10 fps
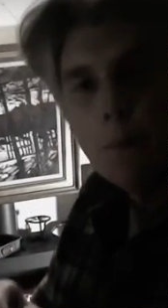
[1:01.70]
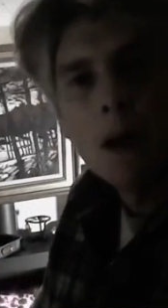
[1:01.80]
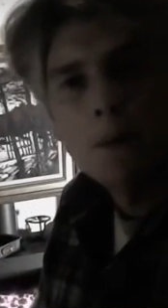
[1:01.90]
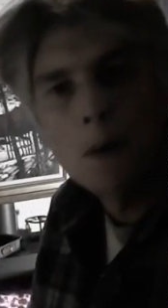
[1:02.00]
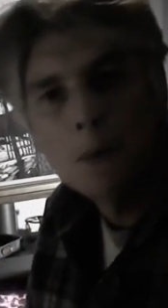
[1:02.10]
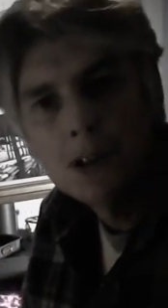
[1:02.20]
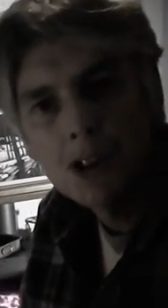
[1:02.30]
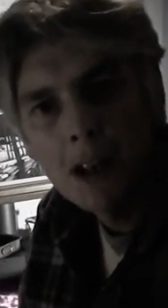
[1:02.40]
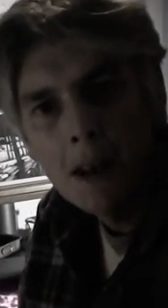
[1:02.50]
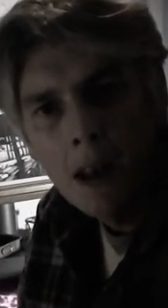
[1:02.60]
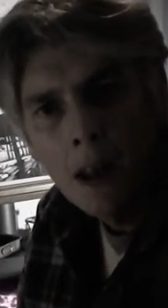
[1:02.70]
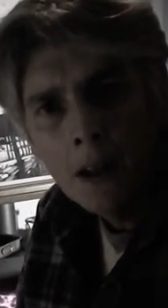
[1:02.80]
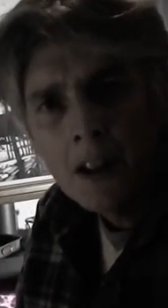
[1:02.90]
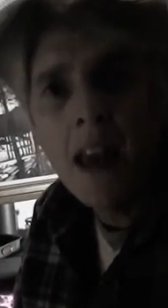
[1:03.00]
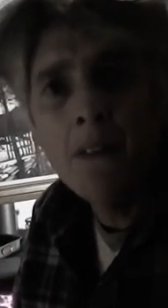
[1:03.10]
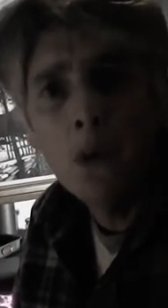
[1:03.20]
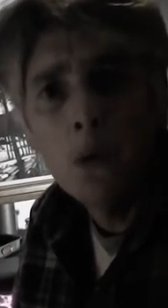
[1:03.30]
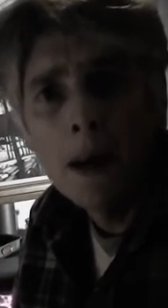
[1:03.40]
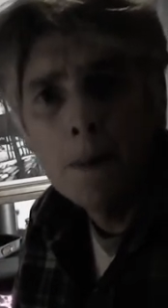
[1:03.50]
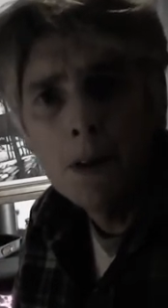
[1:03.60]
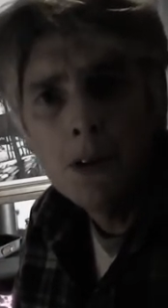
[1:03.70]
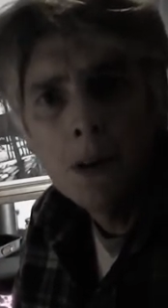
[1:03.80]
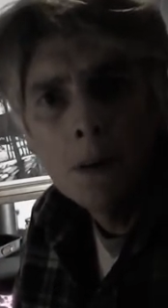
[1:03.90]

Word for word: my mum would say, Careful, Raymond,